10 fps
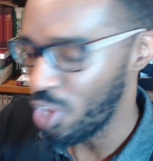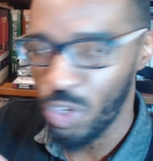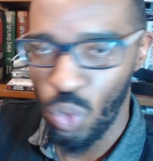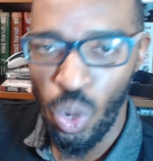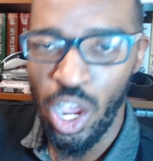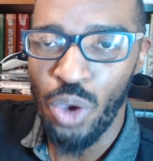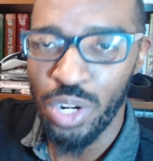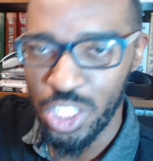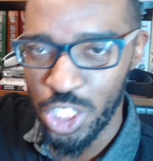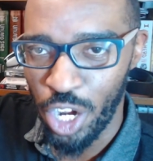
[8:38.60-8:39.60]
went on a
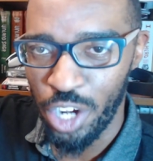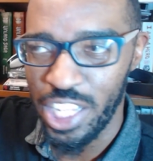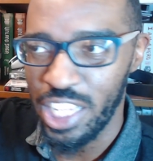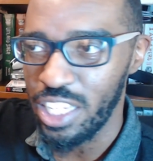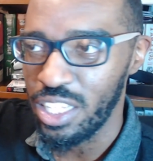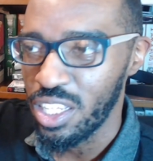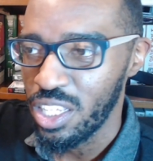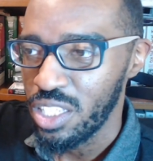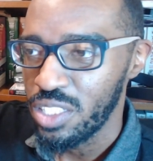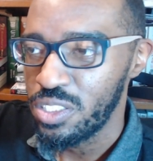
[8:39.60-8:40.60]
journey
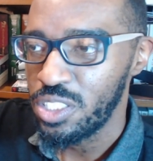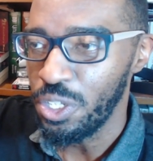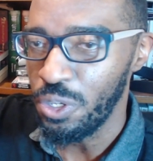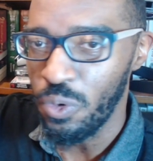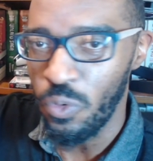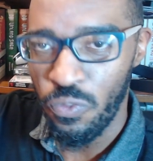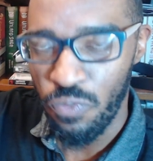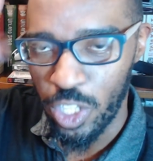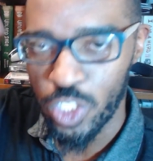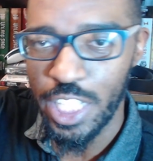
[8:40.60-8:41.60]
to
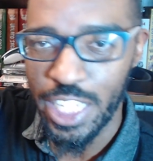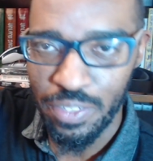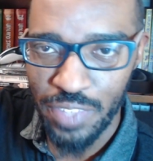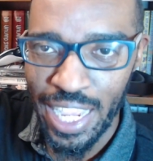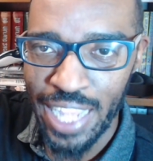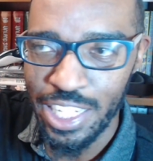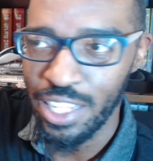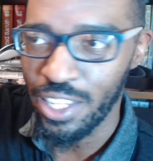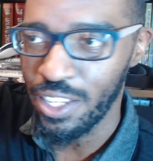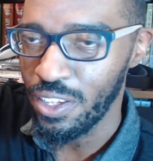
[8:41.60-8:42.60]
first thinking of the
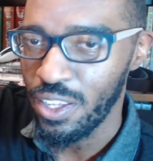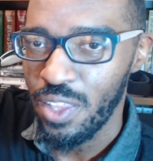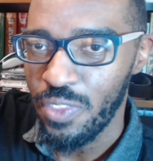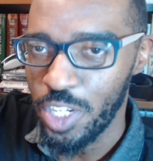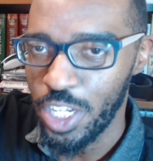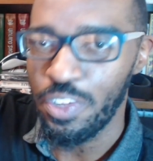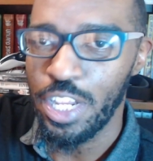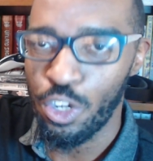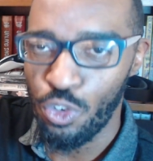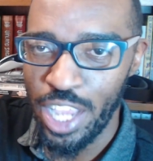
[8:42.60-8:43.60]
idea, the different
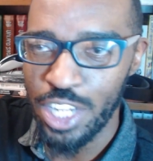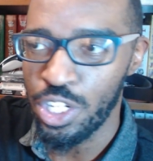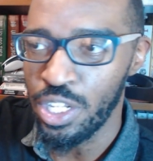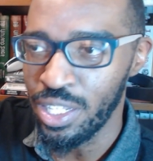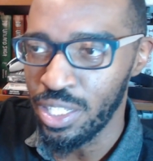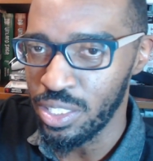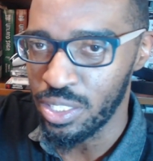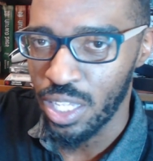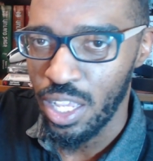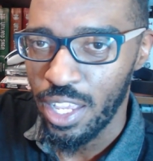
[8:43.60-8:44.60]
iterations,
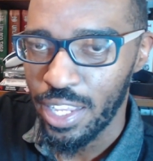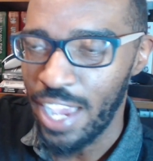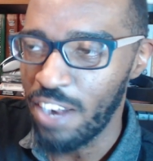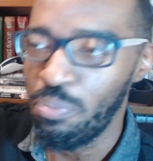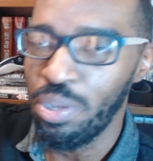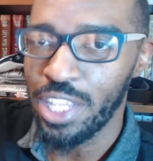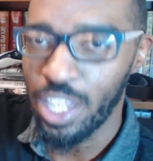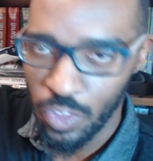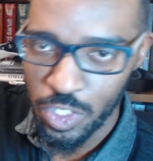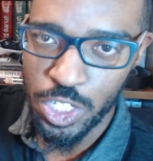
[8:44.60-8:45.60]
kind of putting it
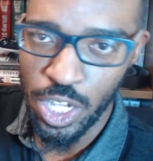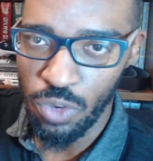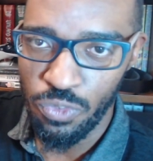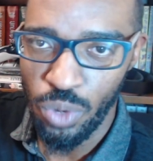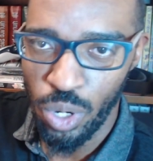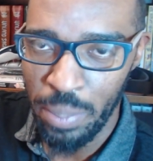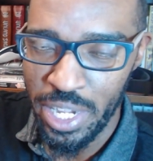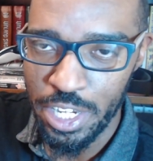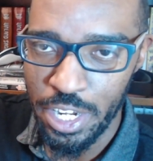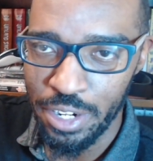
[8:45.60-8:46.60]
on the shelf for many
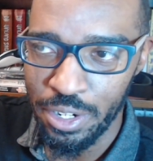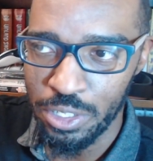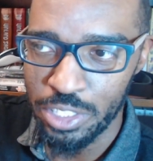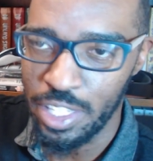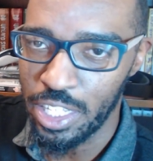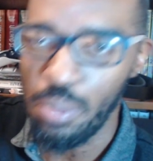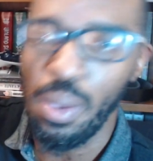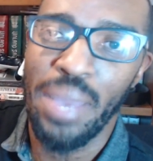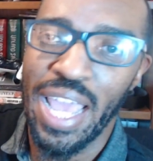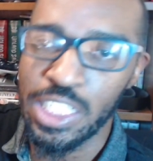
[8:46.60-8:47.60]
years, and then coming
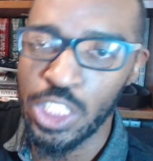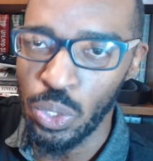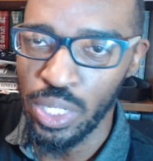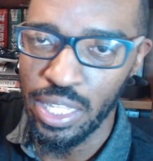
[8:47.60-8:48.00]
back to it,